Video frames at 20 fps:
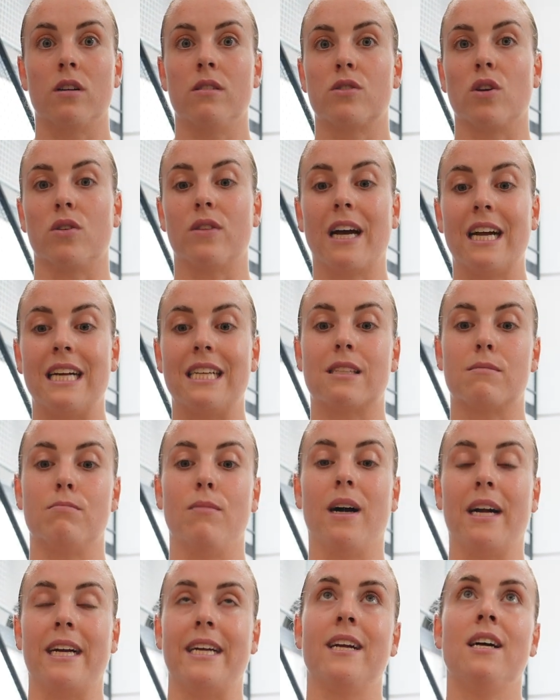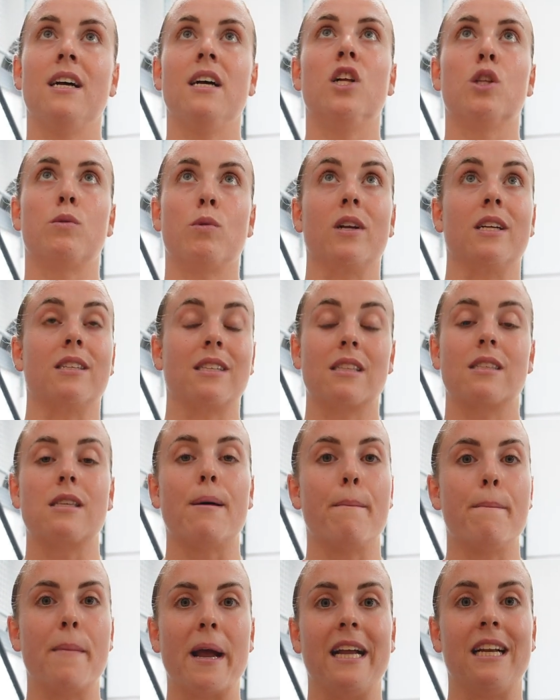So that is to be honest, that's the
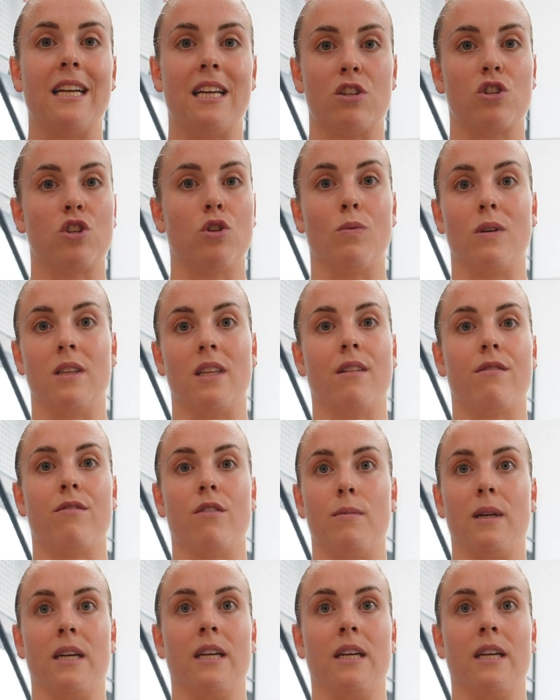main issue with it for me.